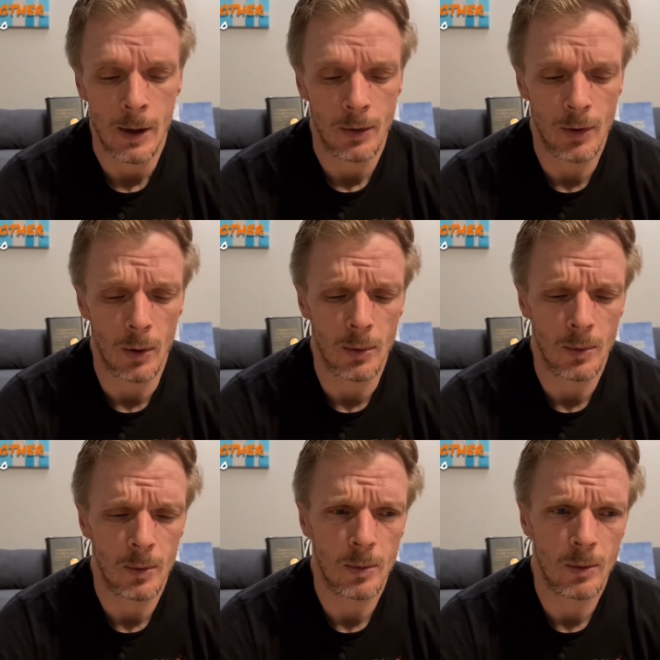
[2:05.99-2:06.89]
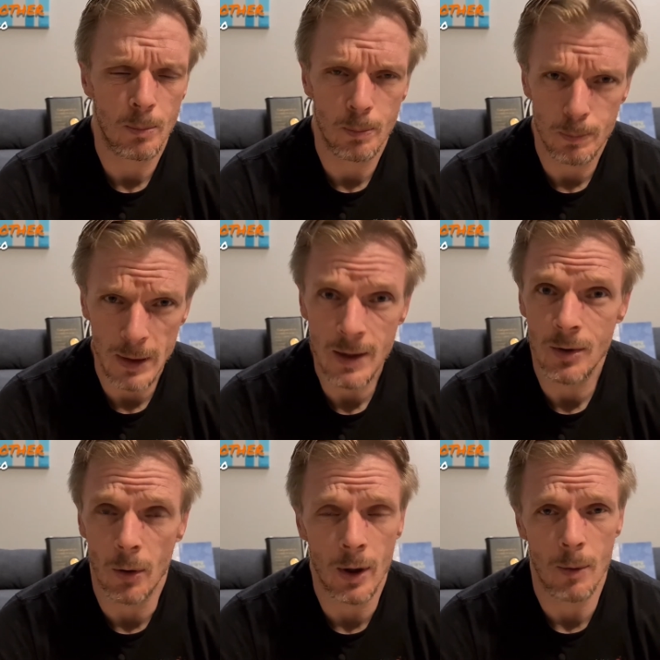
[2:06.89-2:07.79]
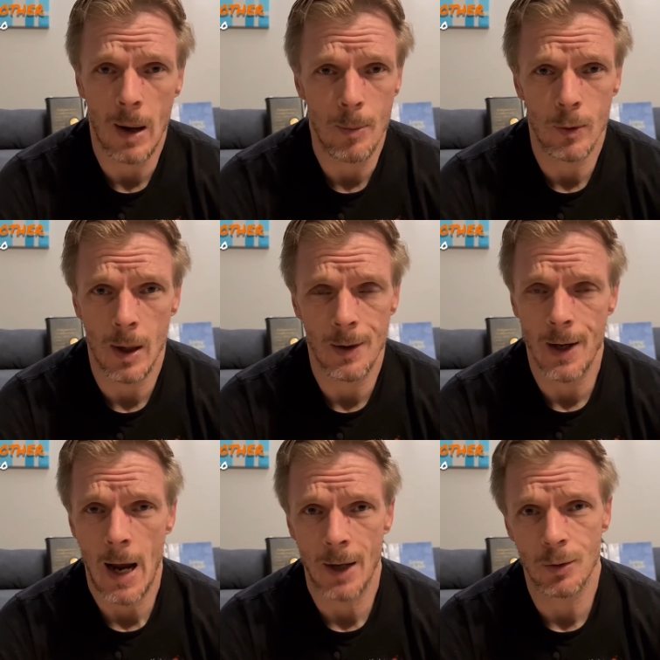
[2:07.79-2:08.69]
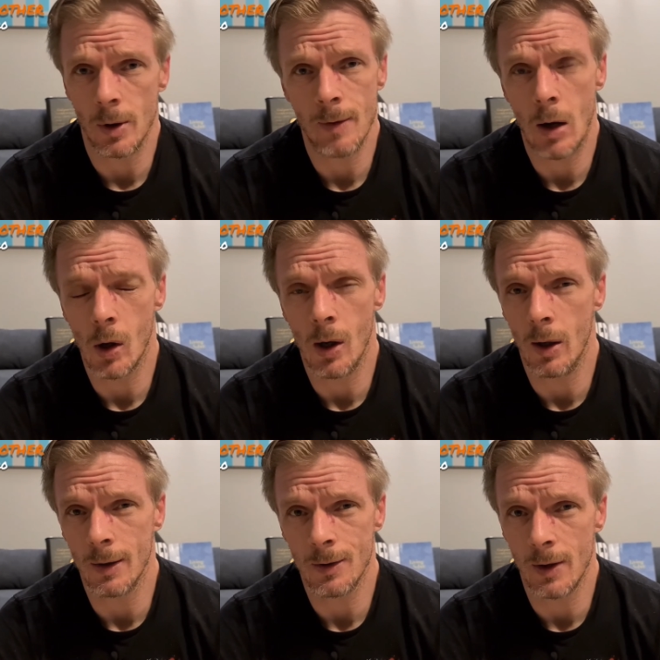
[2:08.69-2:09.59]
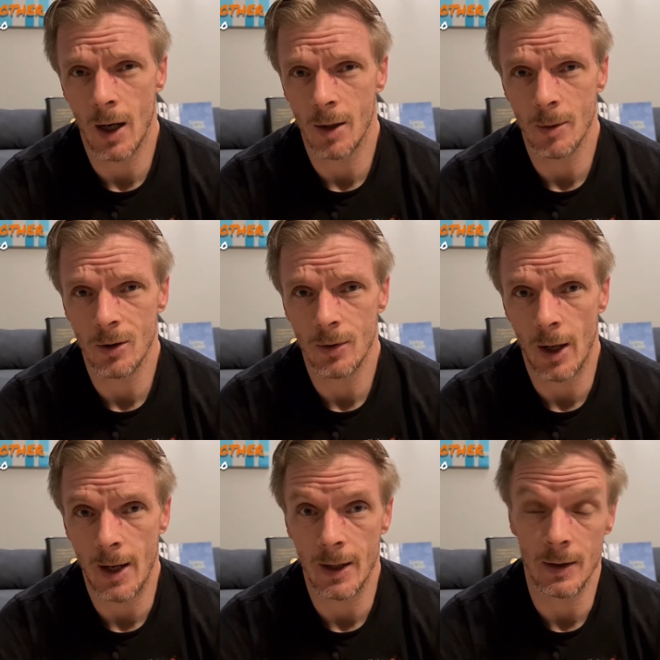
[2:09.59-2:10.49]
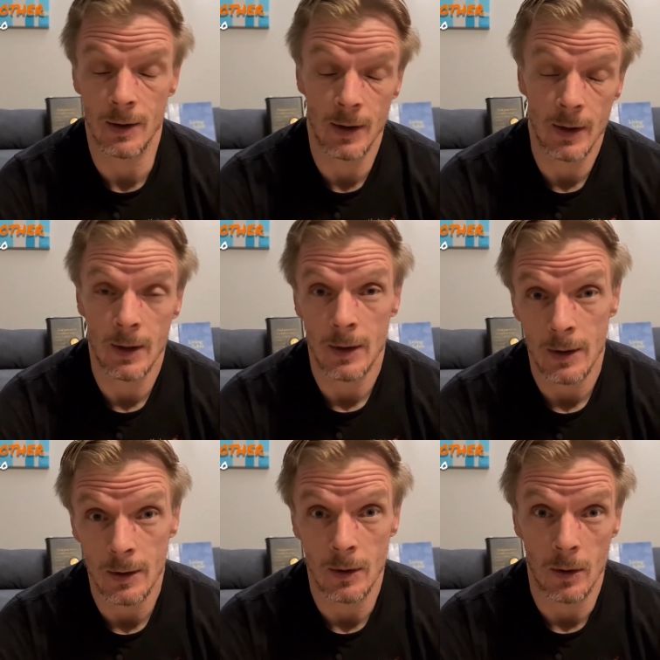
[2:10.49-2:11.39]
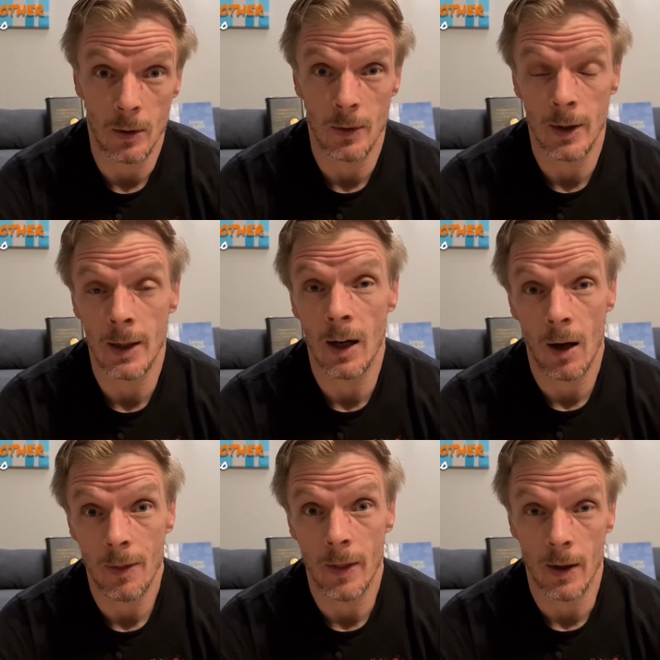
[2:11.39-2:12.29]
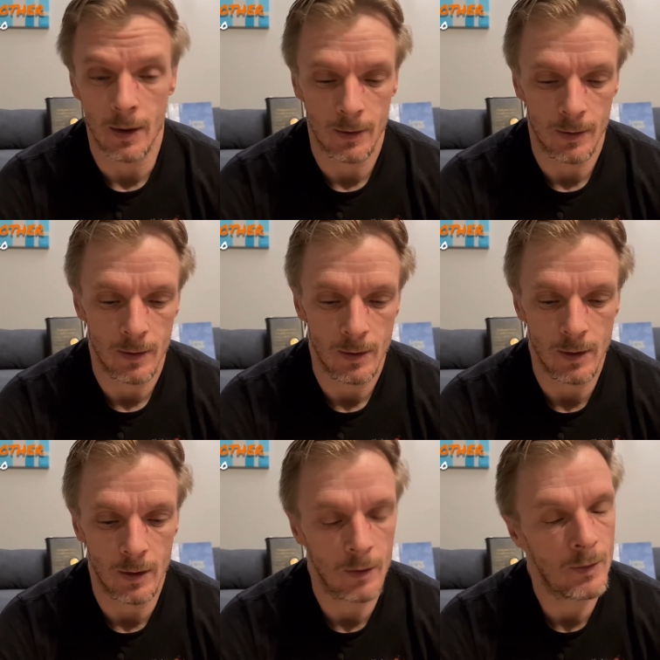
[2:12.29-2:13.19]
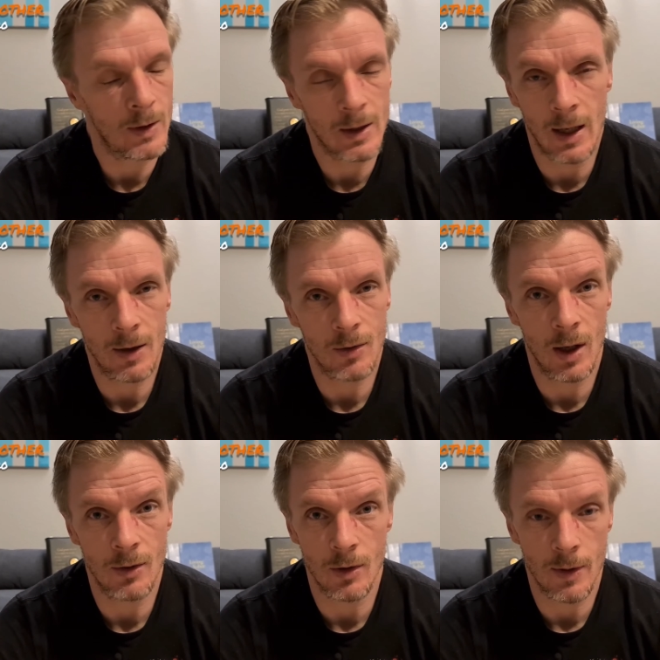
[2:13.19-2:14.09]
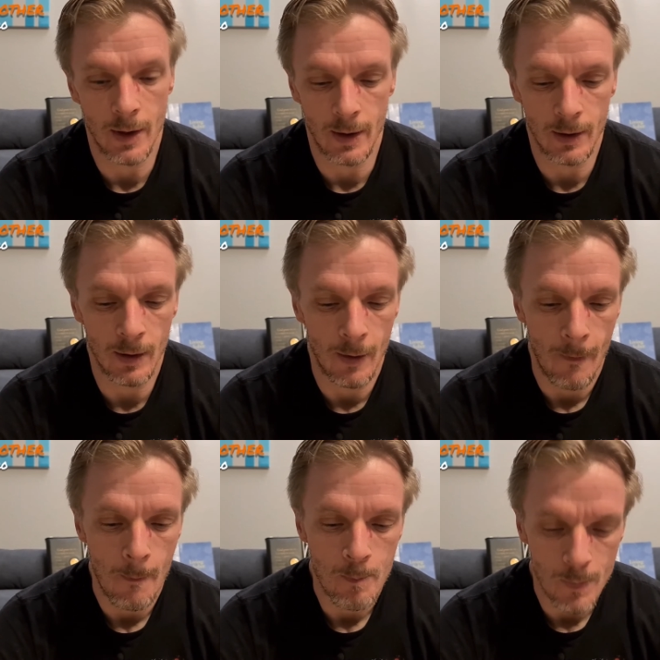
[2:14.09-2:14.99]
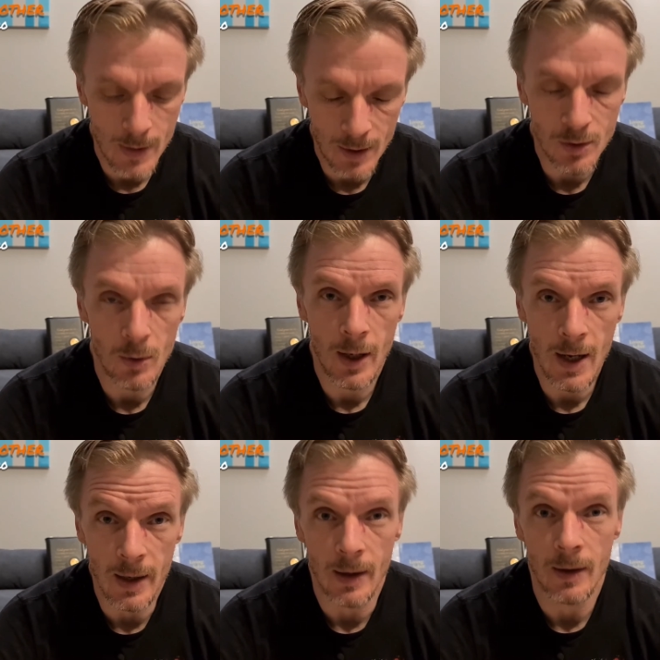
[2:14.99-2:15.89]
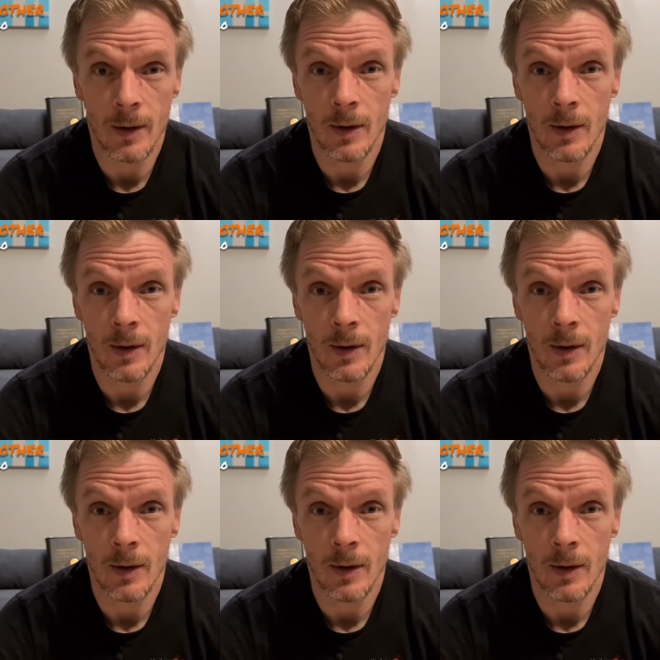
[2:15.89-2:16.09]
So please don't get wrapped around the axle of Alcoholics Anonymous and, you know, the God thing. You know, if God is not your thing, that's okay.